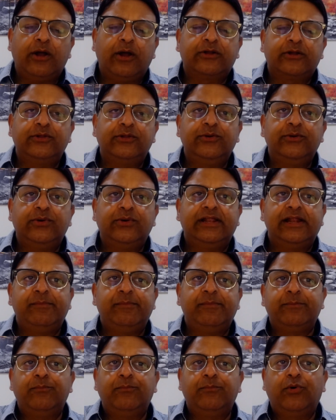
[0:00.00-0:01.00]
talk to you a
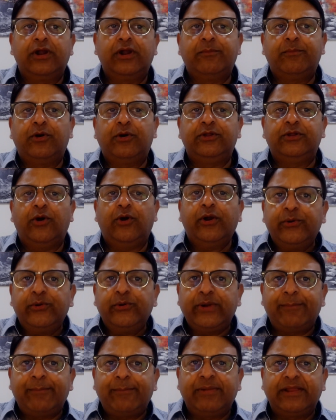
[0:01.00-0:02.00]
little bit more about your
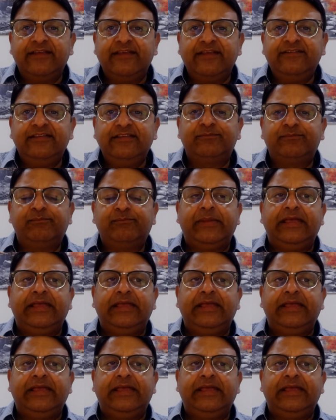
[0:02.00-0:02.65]
own applications.